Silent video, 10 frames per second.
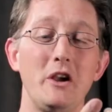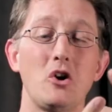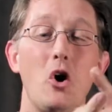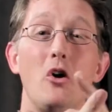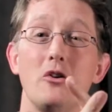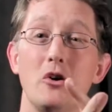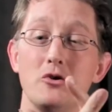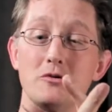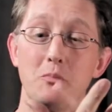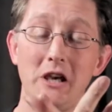call
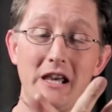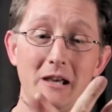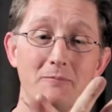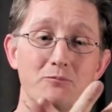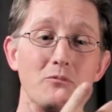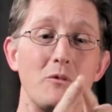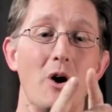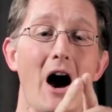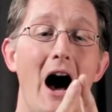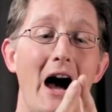those P,
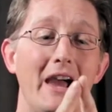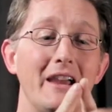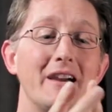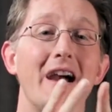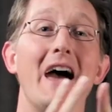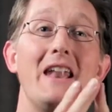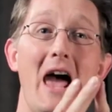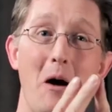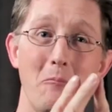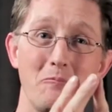I, and
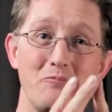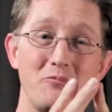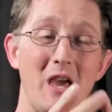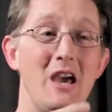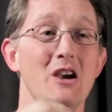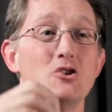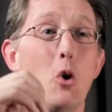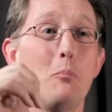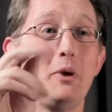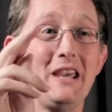M.
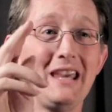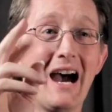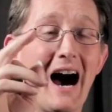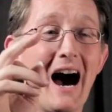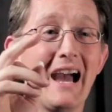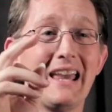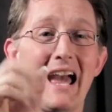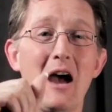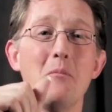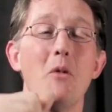So P, I,
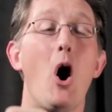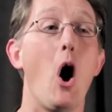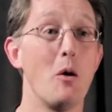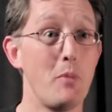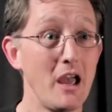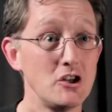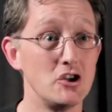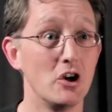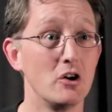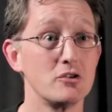M
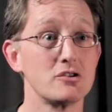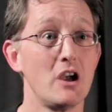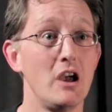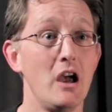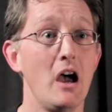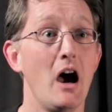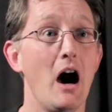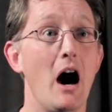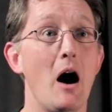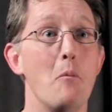arpeggios
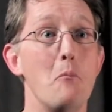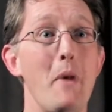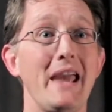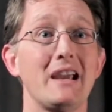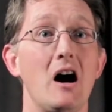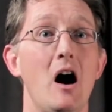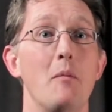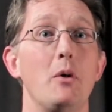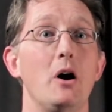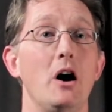make
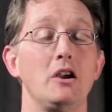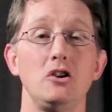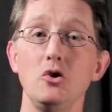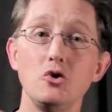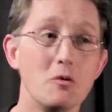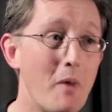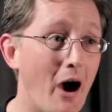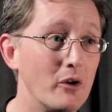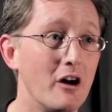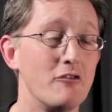up a huge amount
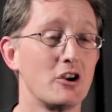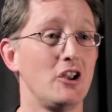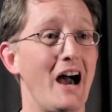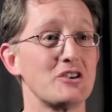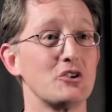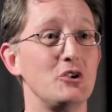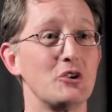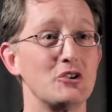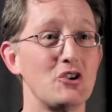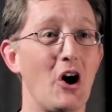of the classical
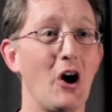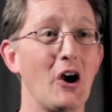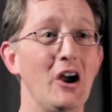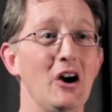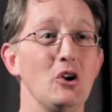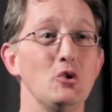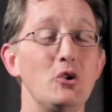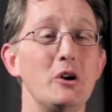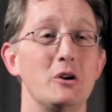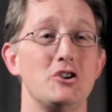guitar
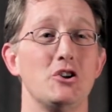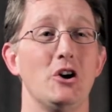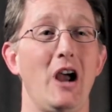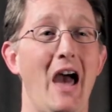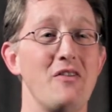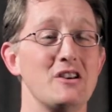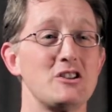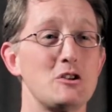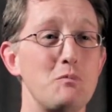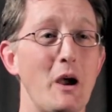literature and this
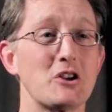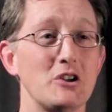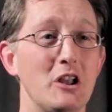special